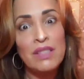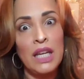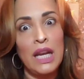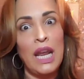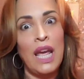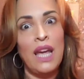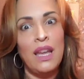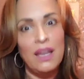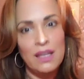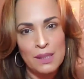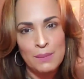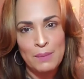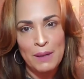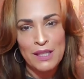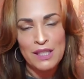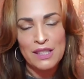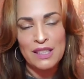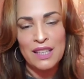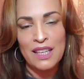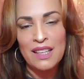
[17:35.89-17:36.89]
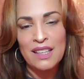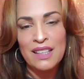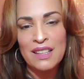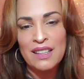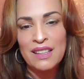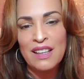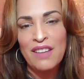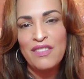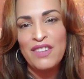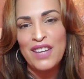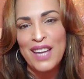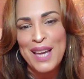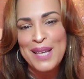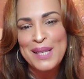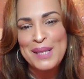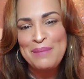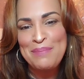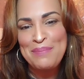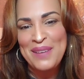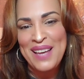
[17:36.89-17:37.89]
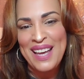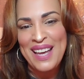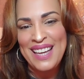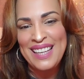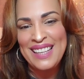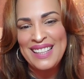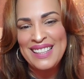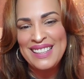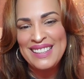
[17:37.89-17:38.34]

today especially. Love you guys. Bye.